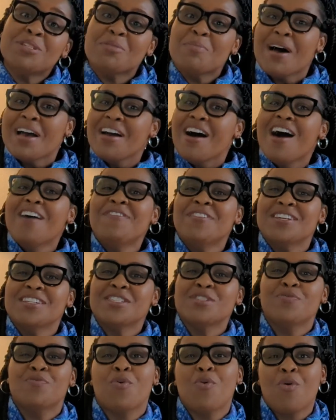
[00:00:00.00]
to my
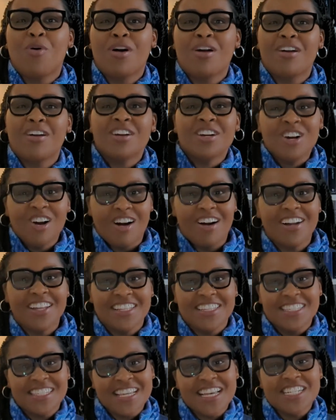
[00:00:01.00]
office for
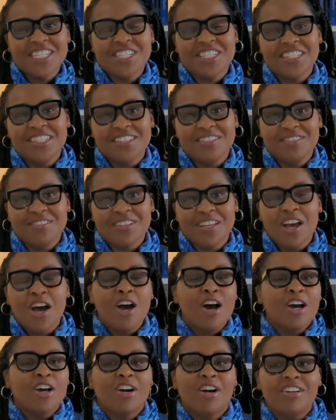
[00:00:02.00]
garden sessions.
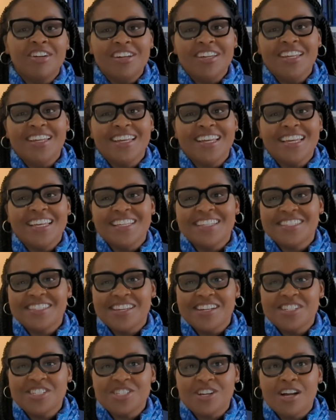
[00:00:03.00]
Gardening is
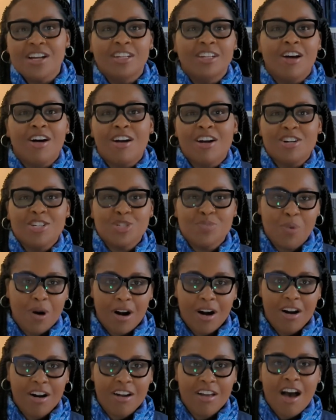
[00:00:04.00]
such a large
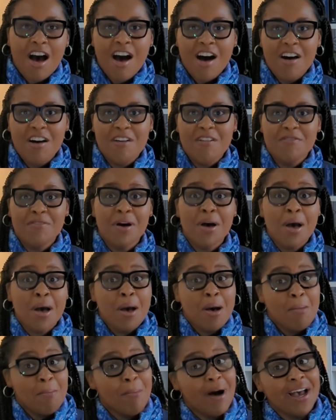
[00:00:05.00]
part of
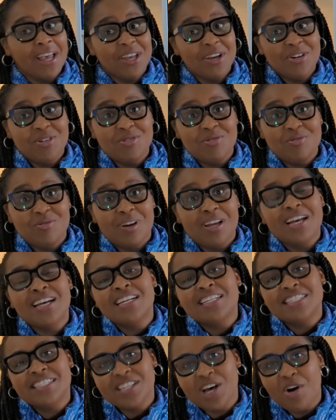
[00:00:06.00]
my own
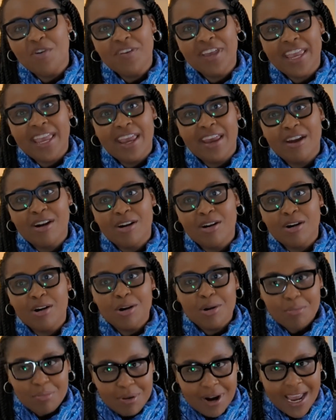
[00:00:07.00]

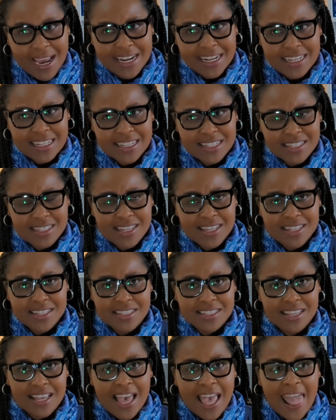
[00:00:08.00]
self-care practice.
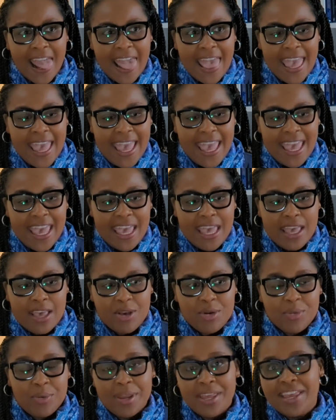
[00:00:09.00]
It's a
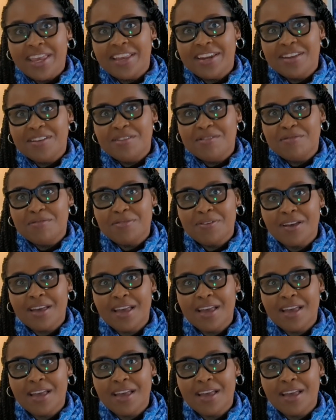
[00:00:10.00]
creative